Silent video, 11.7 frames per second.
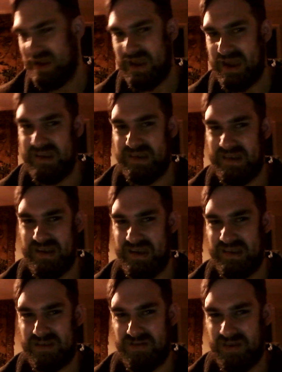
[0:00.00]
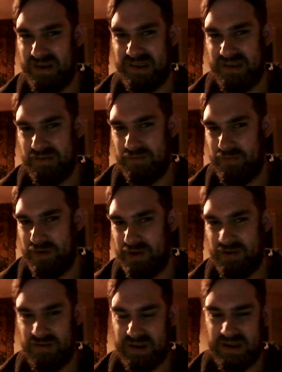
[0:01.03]
He's quite sort of
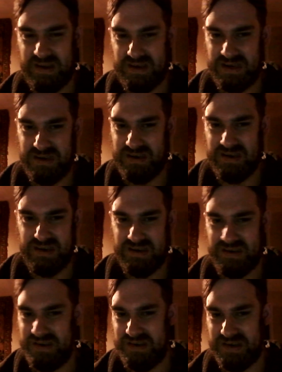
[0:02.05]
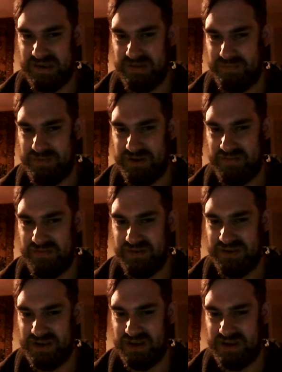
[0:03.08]
roguish and just a bit of a
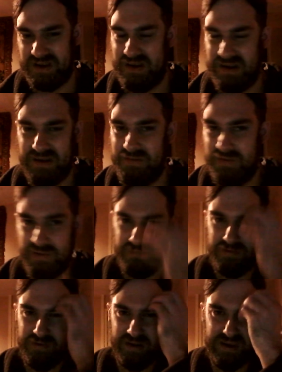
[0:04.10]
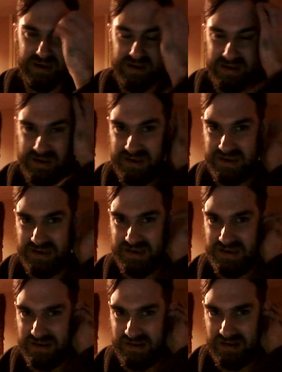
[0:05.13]
jerk, and at one point
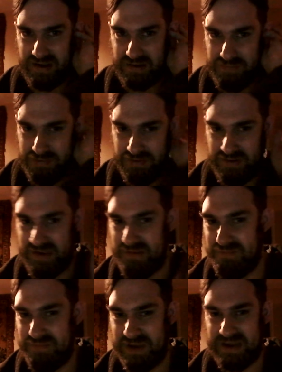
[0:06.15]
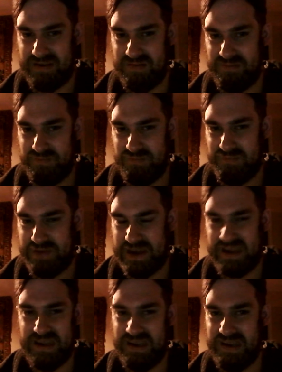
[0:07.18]
Letitia like puts him
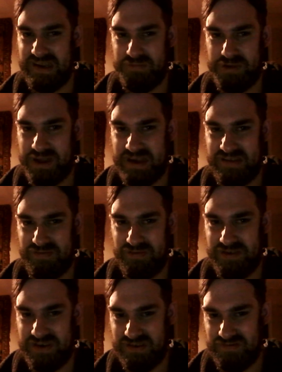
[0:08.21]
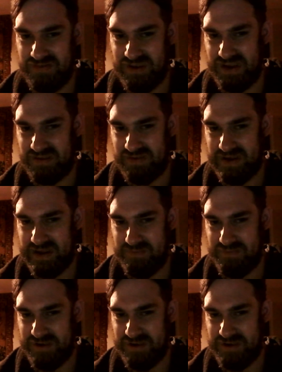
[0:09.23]
back in his place, which is really great.